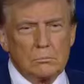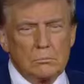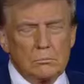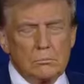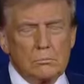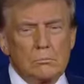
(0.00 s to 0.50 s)

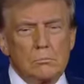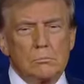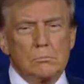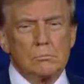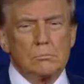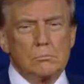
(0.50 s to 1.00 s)

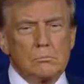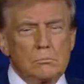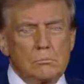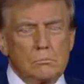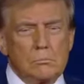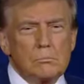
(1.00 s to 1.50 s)

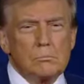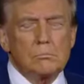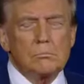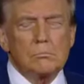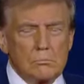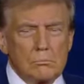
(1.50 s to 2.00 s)

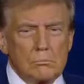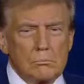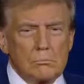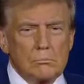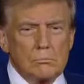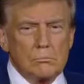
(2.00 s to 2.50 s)

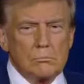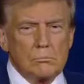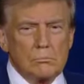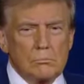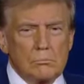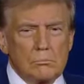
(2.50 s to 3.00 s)

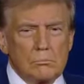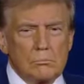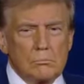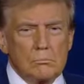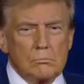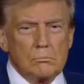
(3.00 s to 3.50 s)

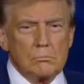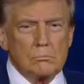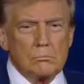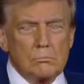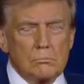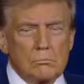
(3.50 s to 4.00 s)

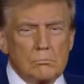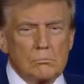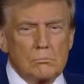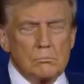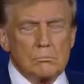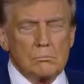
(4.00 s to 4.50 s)

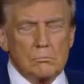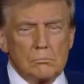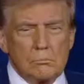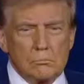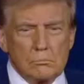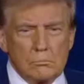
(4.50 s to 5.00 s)

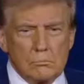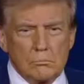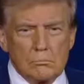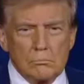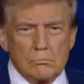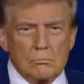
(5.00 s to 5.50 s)

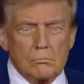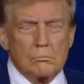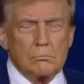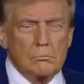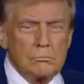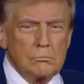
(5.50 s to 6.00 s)

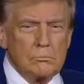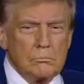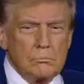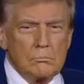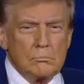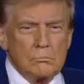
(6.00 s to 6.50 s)

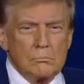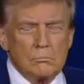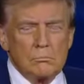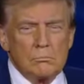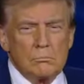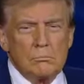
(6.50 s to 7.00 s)

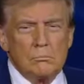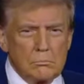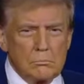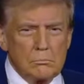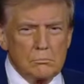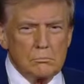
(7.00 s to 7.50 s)

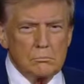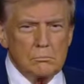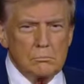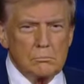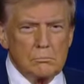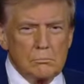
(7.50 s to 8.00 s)
[no speech]